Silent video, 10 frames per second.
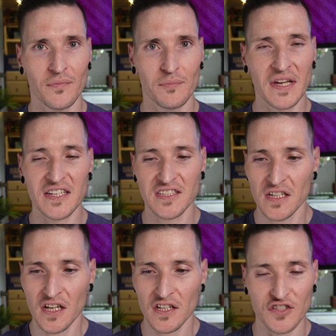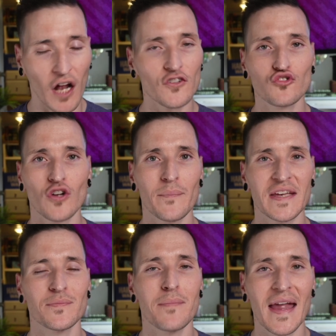because Donald Trump
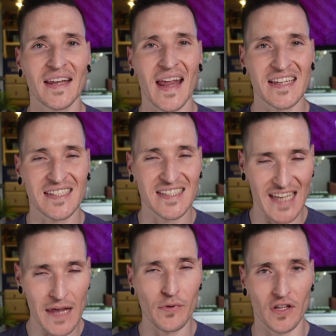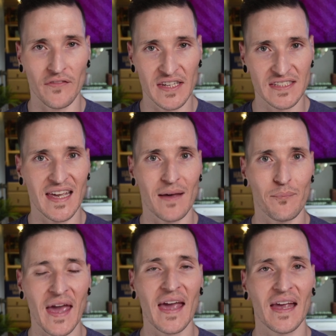has made it a staple of his
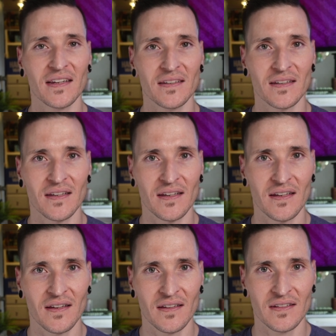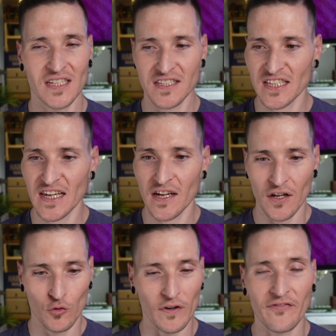campaign to seek
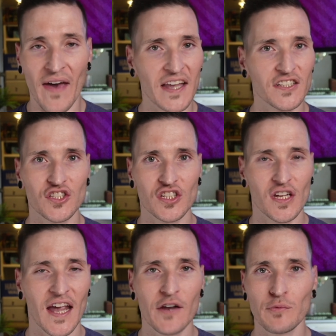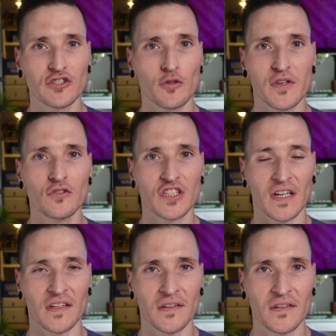revenge and
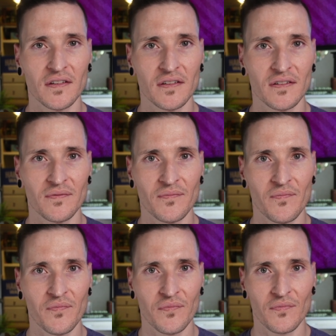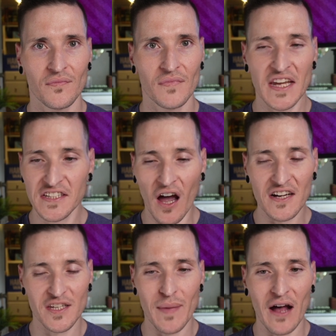retribution. He
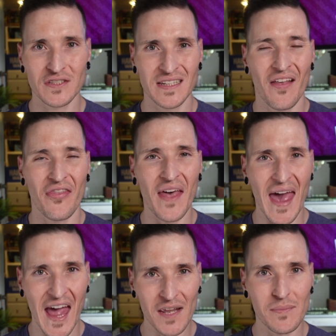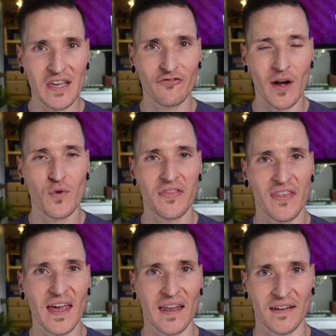talks about the enemy from
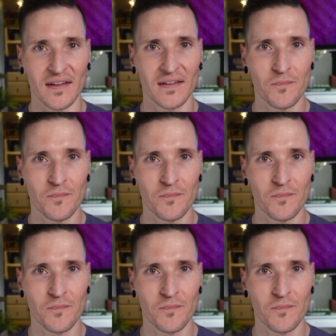within